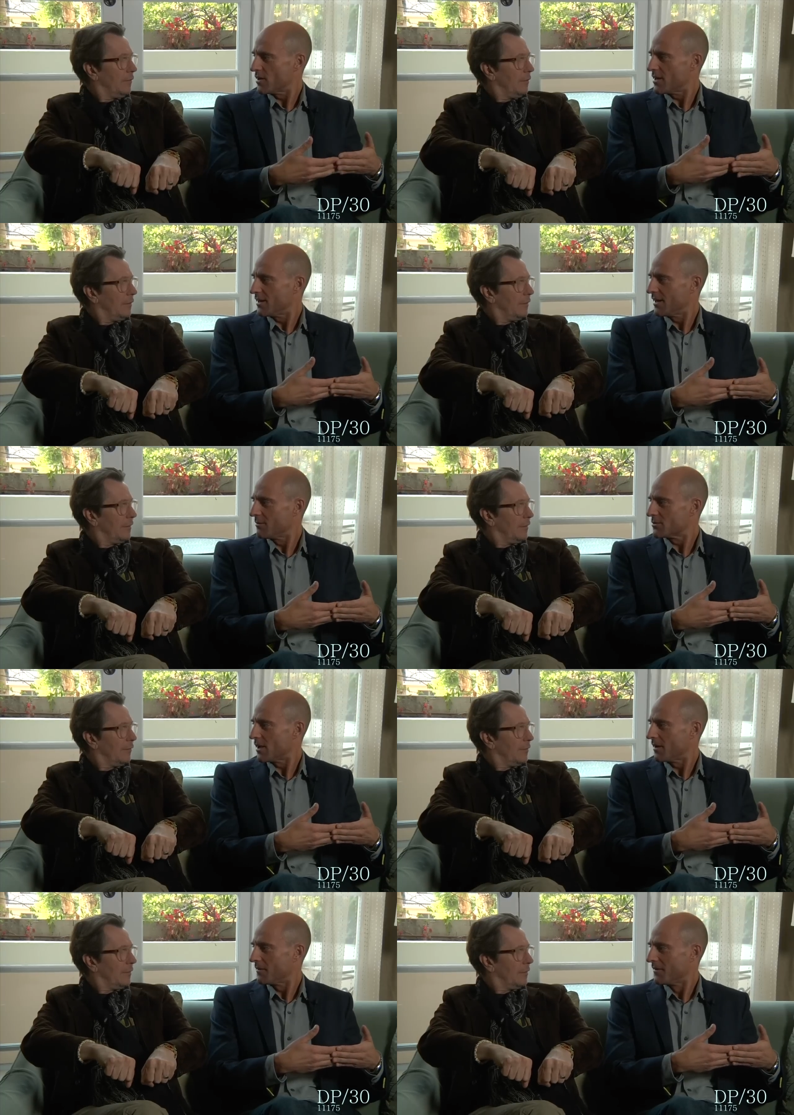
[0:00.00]
Speaker 1: reading it. It was
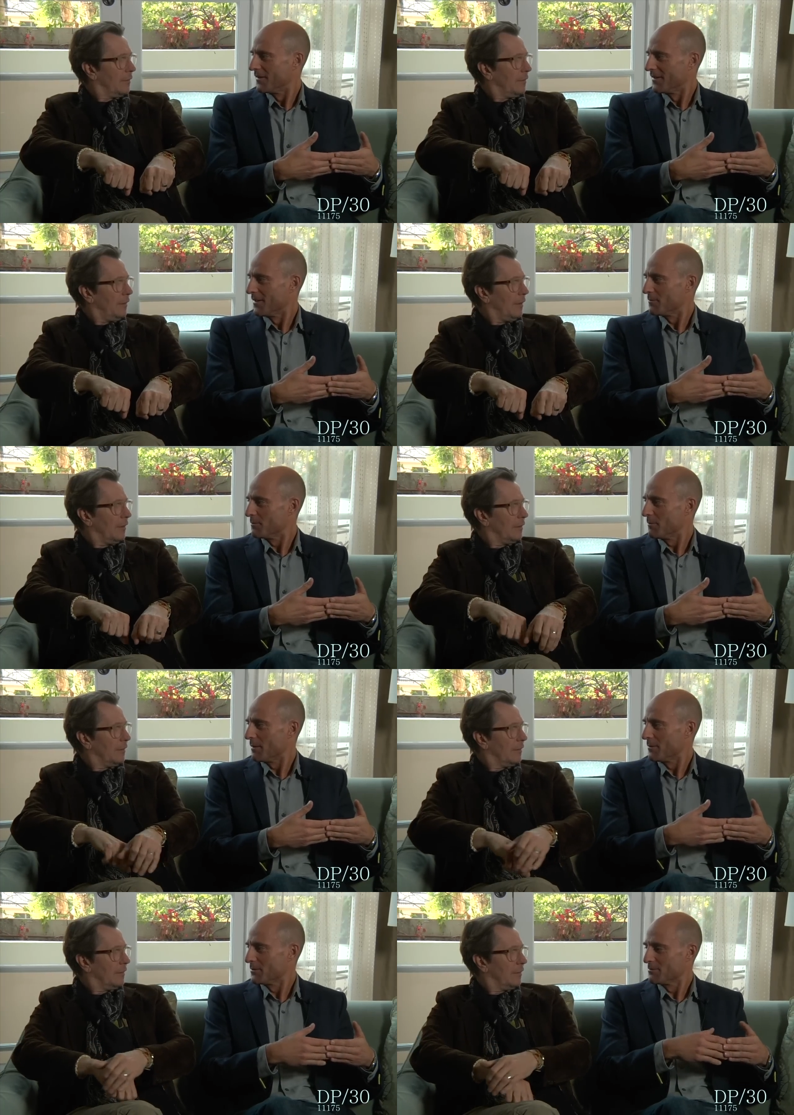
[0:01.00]
like yeah, it
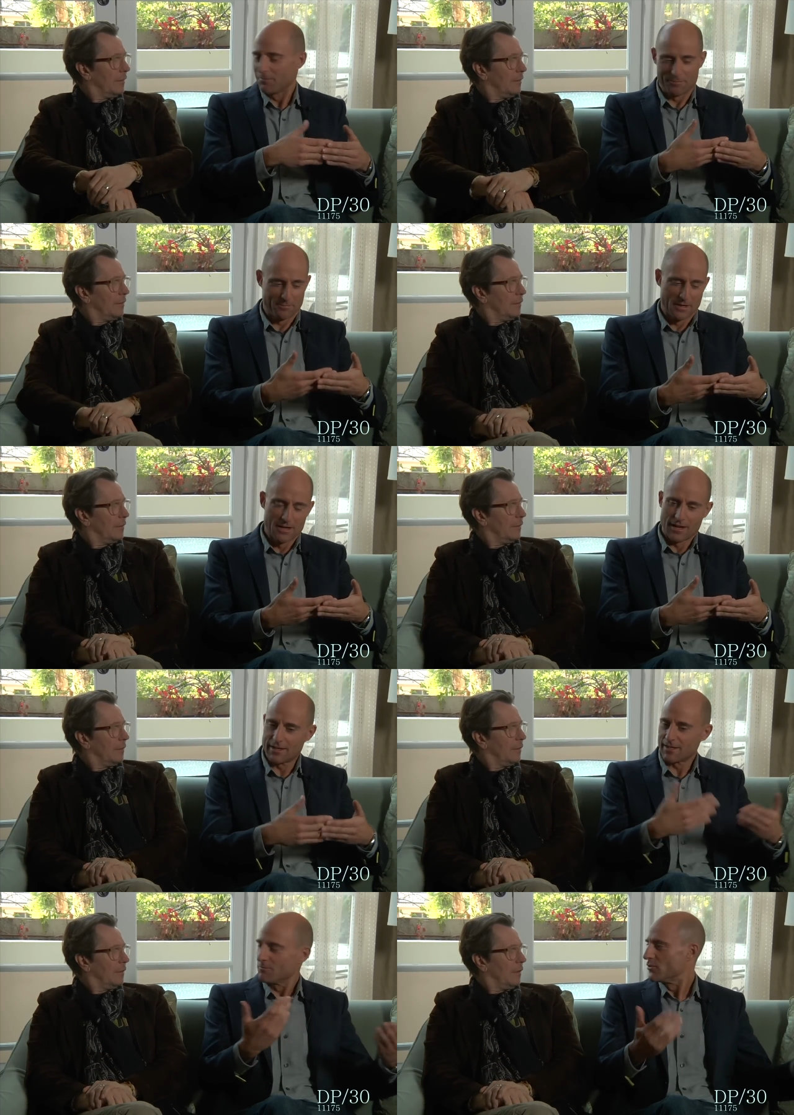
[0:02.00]
was
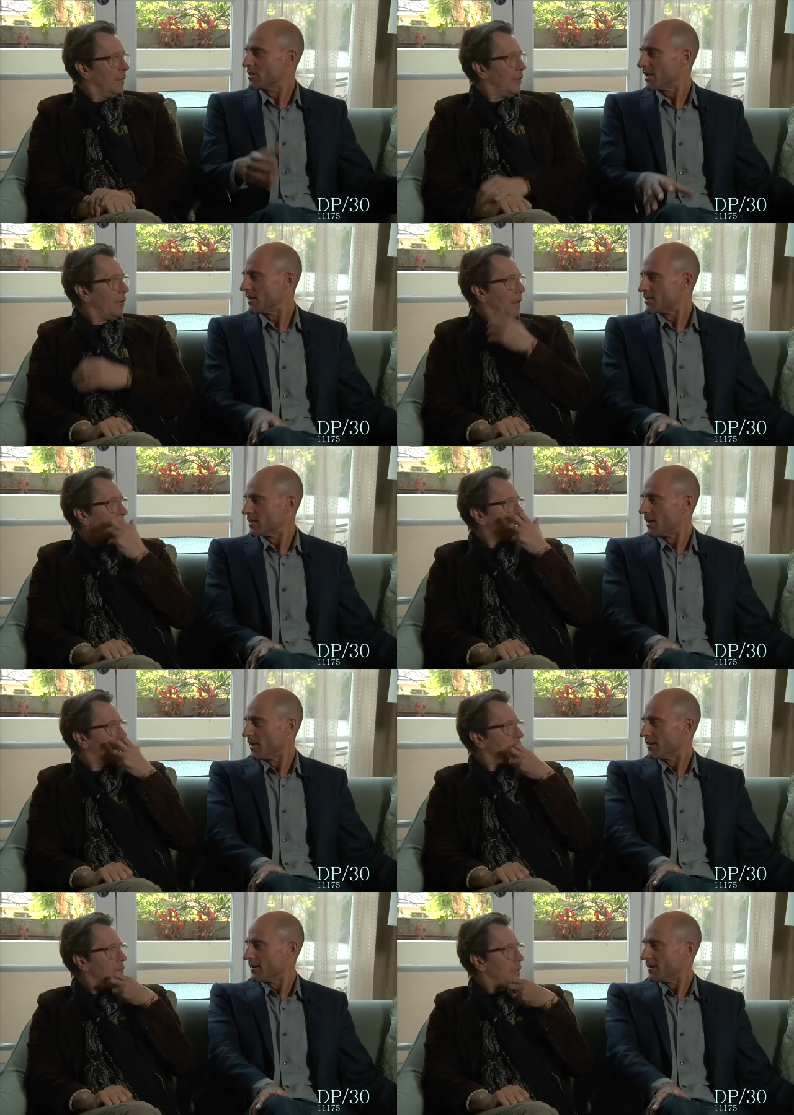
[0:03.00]
had some ridiculous. But you had a line.
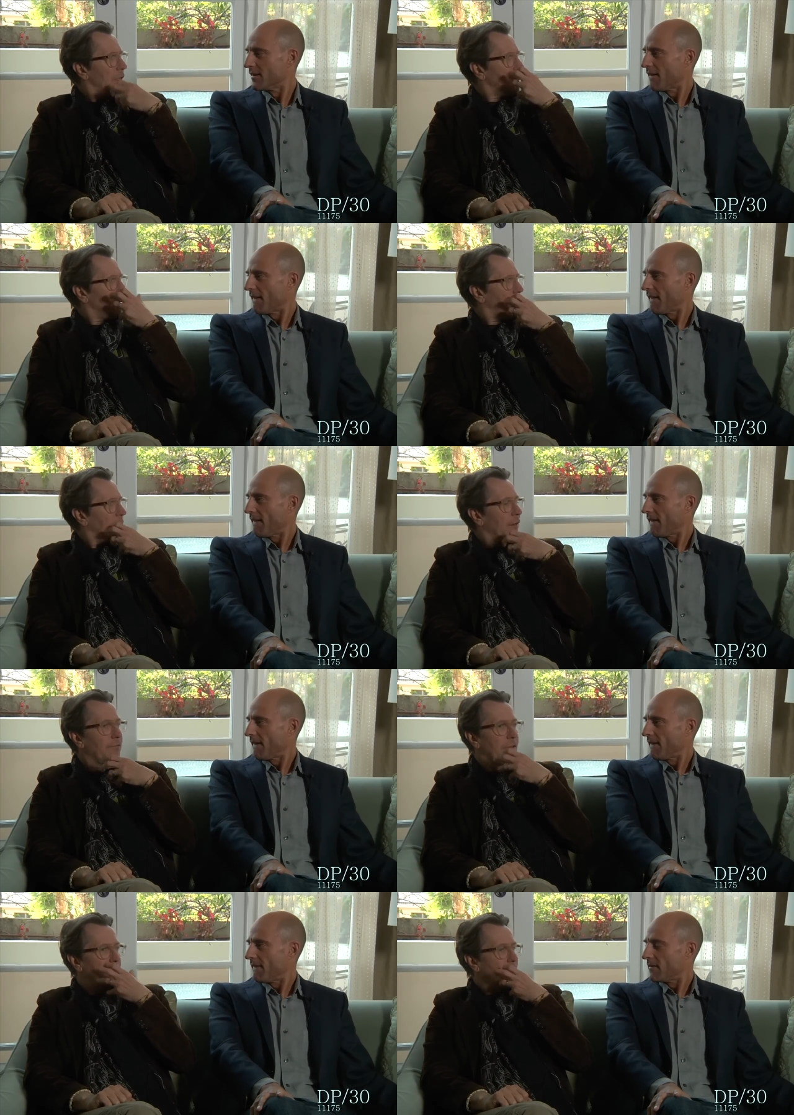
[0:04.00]
beard.
Speaker 2: You said you were playing a
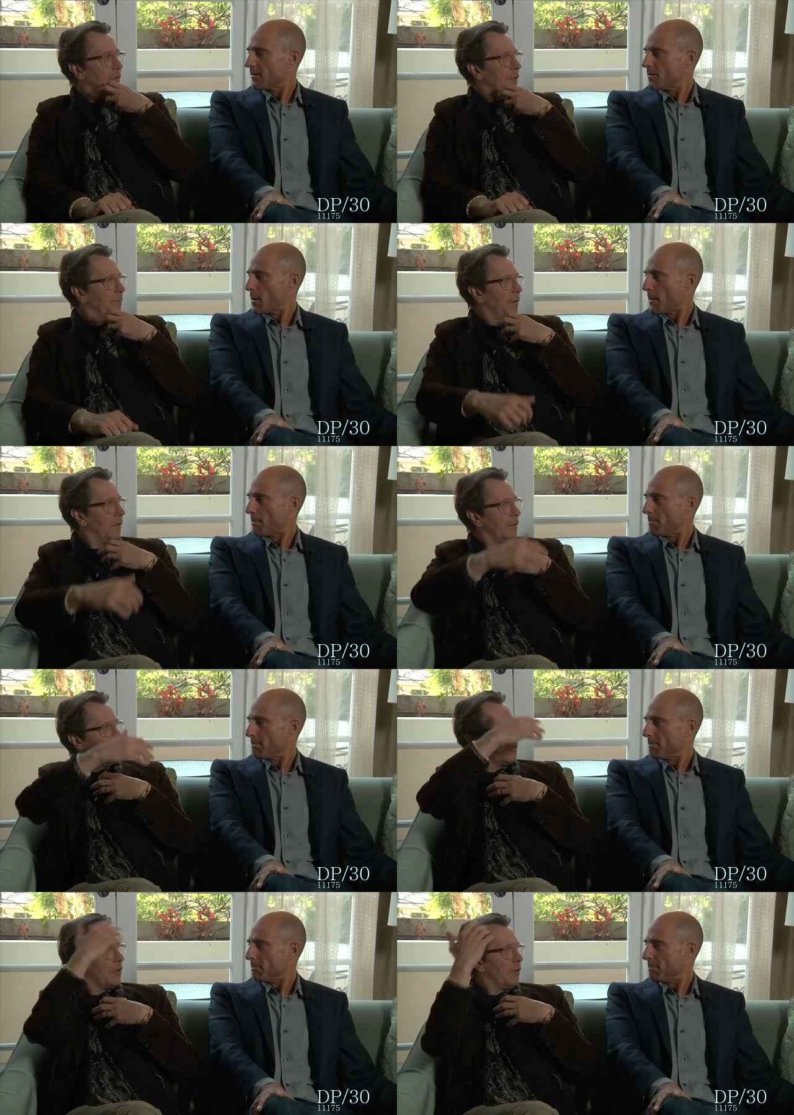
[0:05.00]
villain. You had the beard
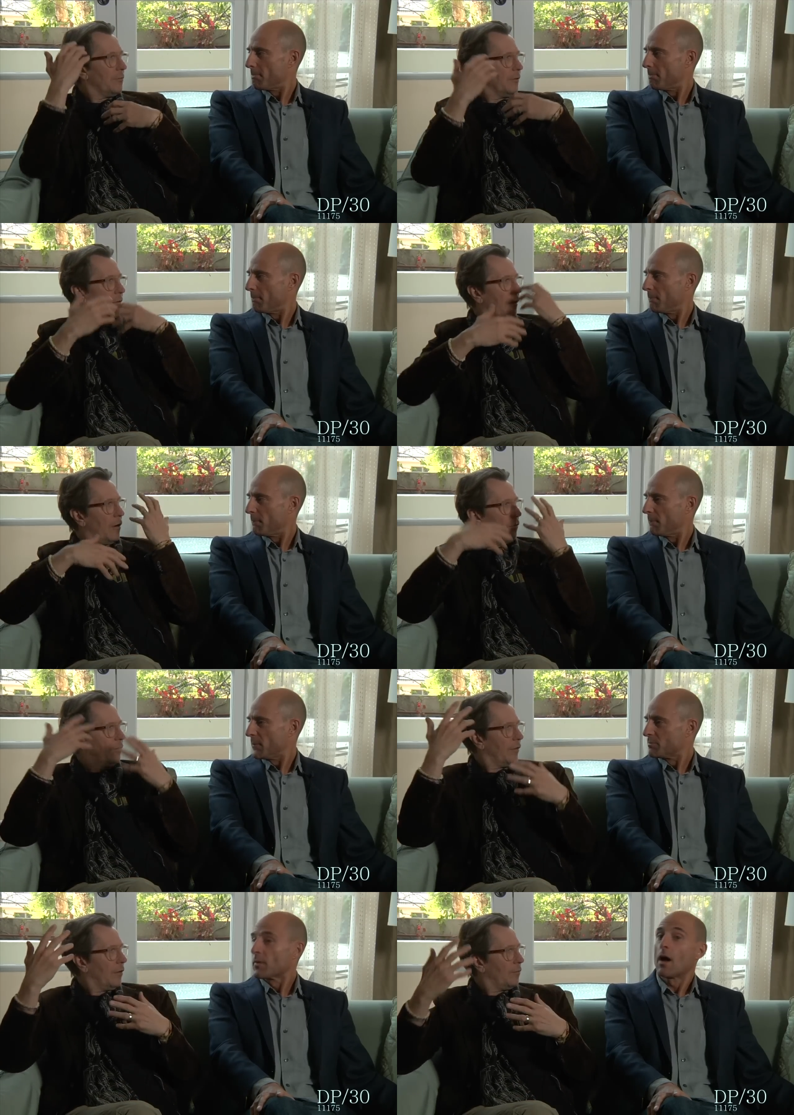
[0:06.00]
and the turban and the whole
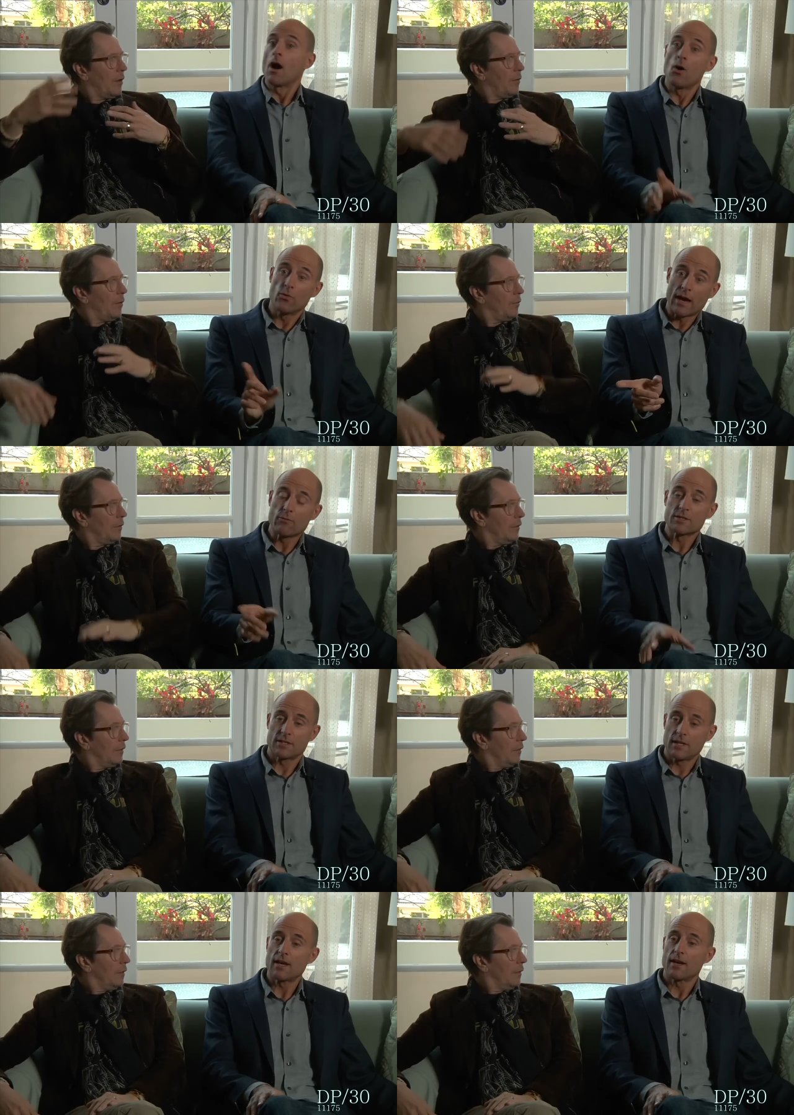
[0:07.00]
thing. Oh,
Speaker 1: that
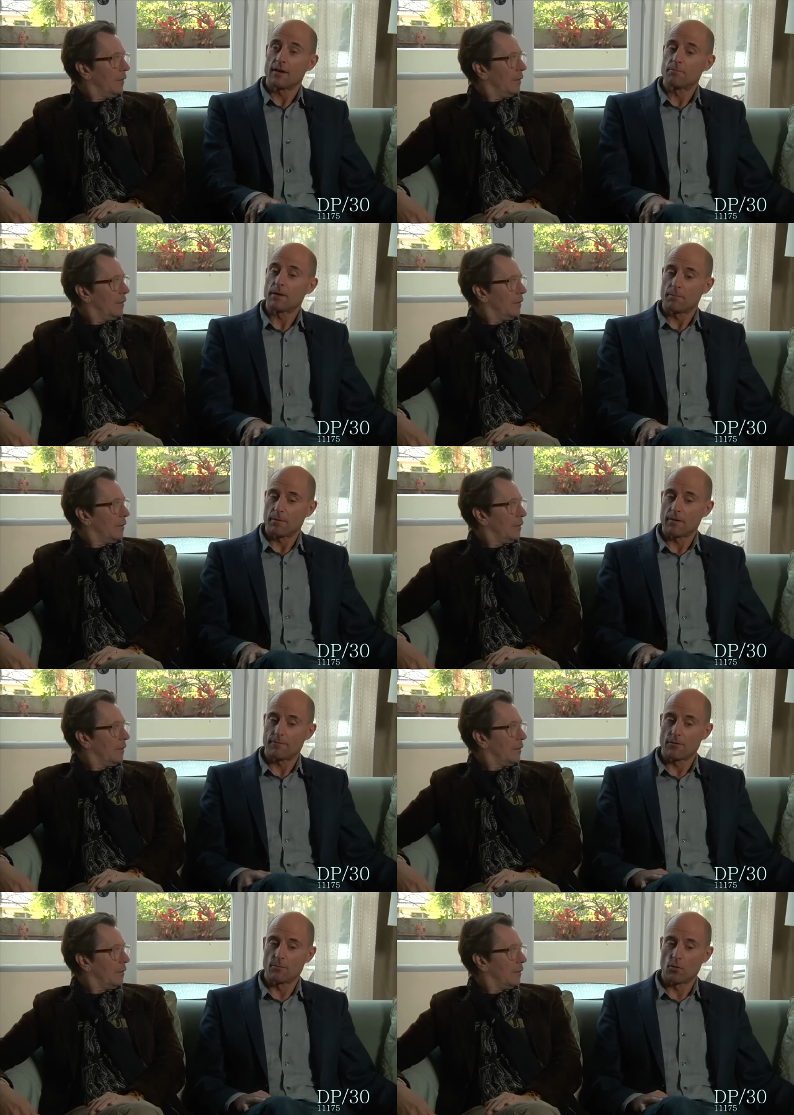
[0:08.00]
was yeah, a, a, a,
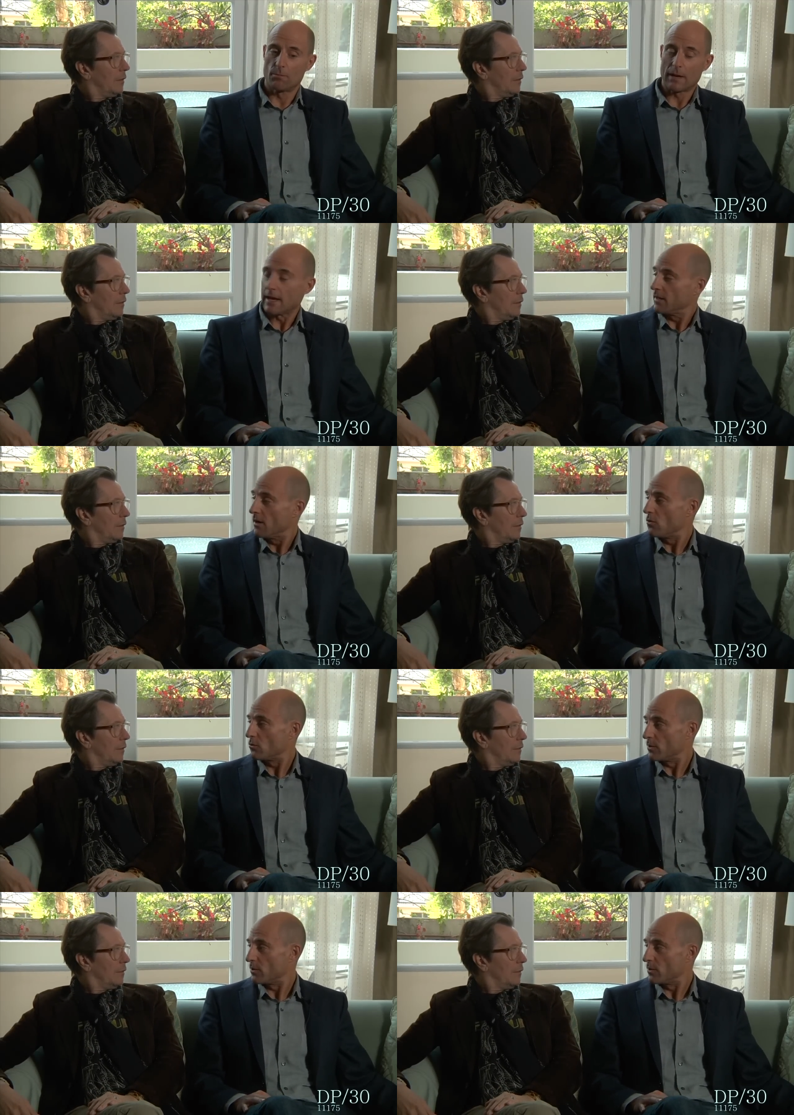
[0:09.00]
film called Black Gold,